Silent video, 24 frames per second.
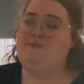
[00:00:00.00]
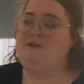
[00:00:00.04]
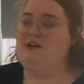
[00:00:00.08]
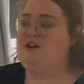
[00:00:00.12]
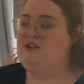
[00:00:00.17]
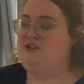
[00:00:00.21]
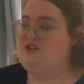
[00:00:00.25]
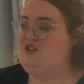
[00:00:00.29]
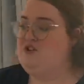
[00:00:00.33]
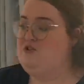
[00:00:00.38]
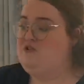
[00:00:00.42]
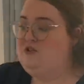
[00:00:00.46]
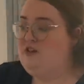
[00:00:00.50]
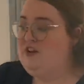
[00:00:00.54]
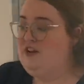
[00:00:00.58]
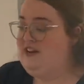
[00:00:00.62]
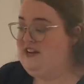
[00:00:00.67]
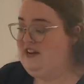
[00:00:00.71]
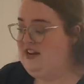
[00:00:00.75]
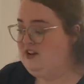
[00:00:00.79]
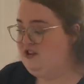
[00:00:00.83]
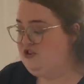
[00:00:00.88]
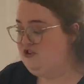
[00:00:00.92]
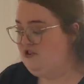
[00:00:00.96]
because you can
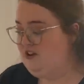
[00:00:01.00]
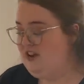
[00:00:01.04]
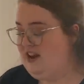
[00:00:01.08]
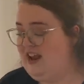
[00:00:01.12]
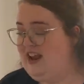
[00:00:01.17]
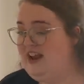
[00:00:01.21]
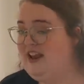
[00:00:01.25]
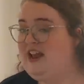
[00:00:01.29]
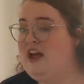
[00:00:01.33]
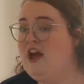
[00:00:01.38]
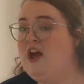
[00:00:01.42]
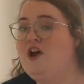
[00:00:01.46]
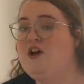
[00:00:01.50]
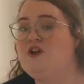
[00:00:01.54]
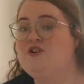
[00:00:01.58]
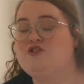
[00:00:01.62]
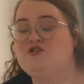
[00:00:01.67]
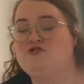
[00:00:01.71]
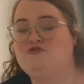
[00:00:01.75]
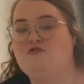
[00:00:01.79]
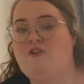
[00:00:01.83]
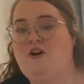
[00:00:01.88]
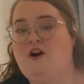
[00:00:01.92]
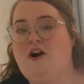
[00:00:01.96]
literally
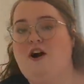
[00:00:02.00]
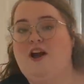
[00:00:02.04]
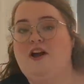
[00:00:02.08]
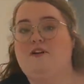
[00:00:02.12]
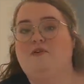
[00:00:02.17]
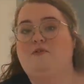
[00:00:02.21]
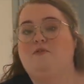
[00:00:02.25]
try